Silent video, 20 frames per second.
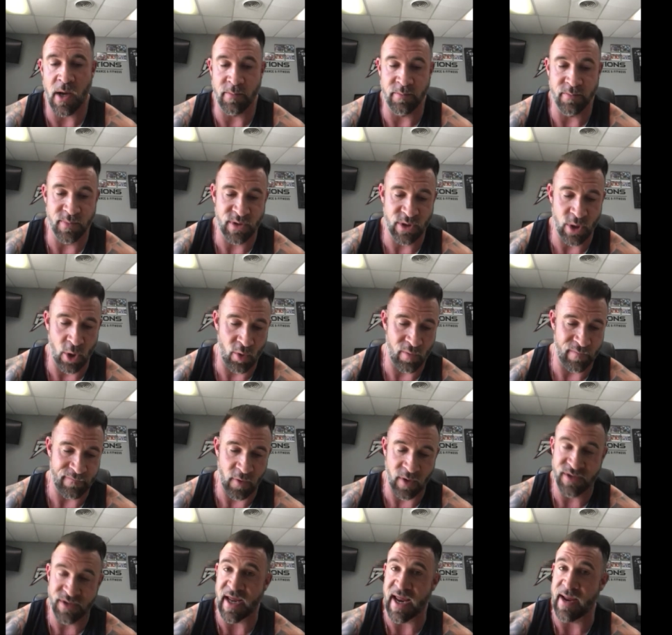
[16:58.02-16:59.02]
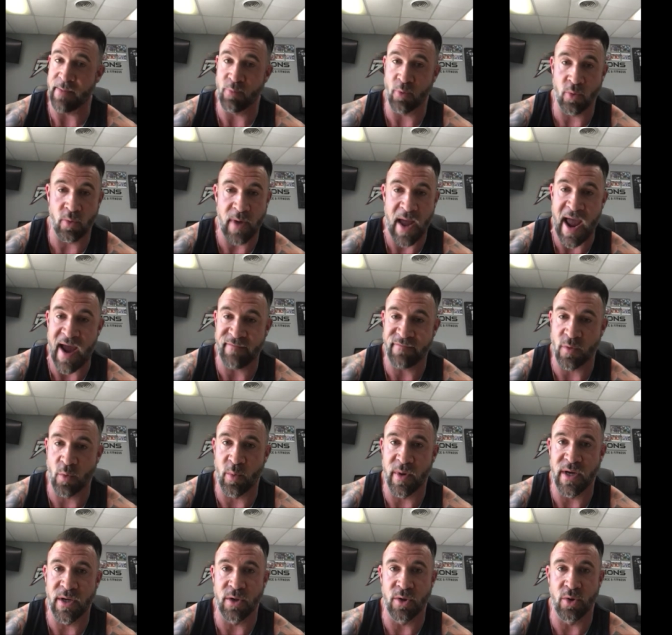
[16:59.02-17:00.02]
So, for example, after
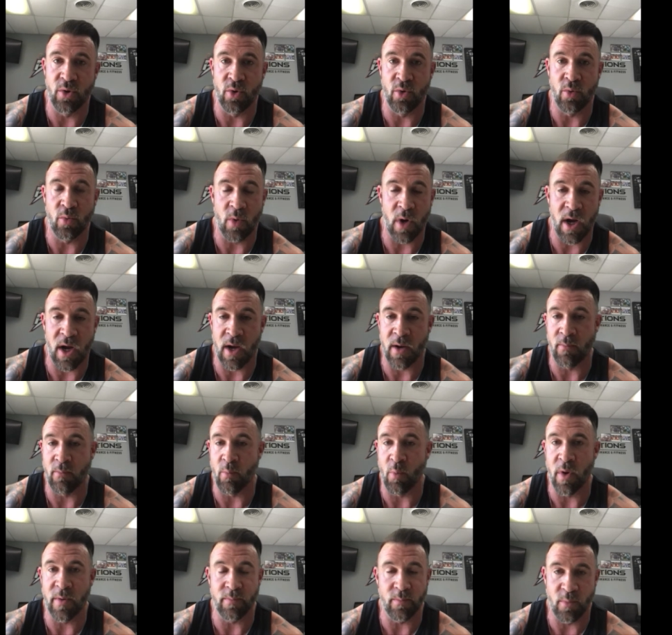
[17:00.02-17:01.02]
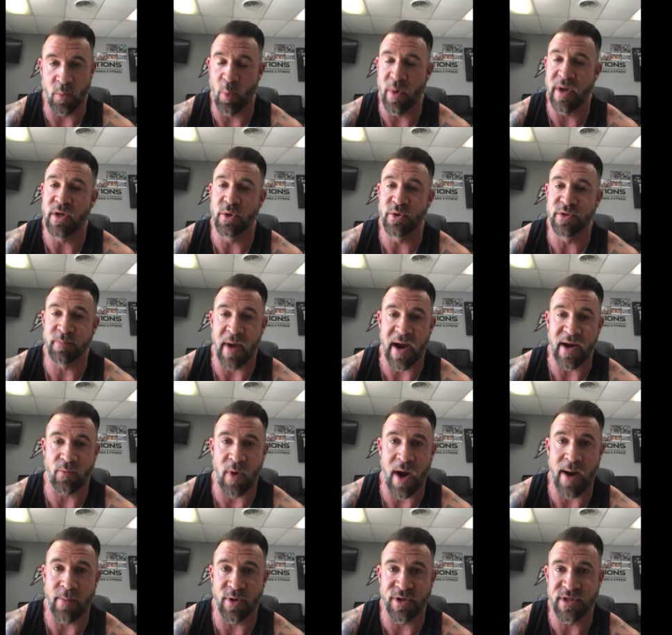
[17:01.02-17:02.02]
we do what we use Mike
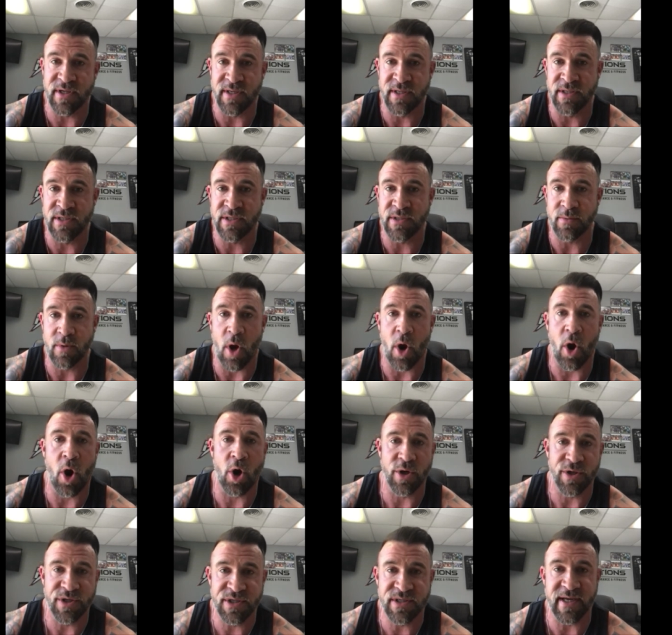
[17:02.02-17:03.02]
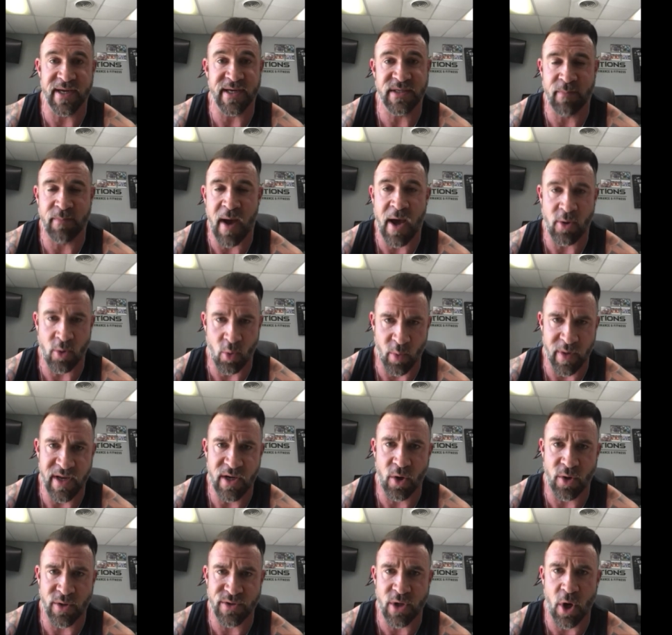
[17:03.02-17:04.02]
Robertson's R6 model, what he
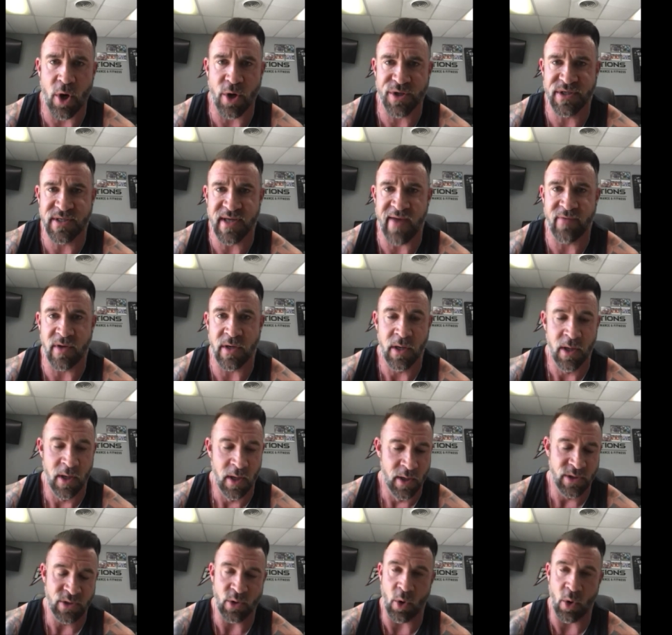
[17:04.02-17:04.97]
calls R7. So